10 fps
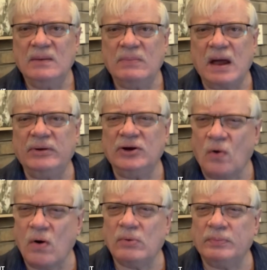probably
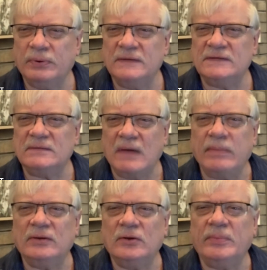normal precip,
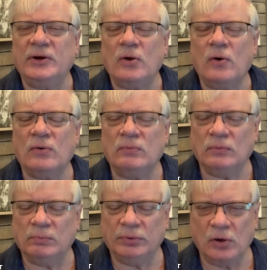maybe a little bit below
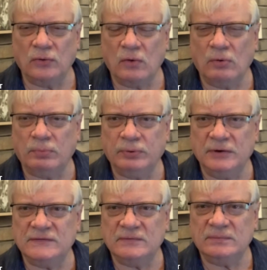normal
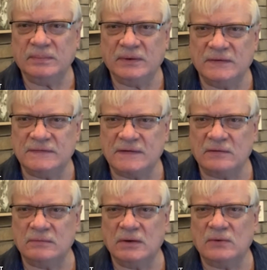precip in the
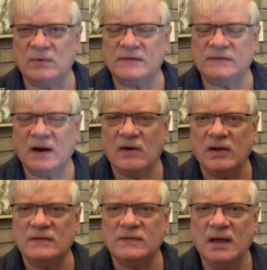southern Midwest
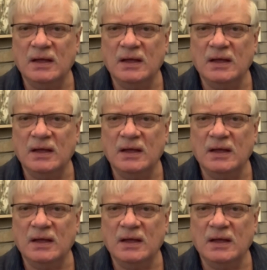areas,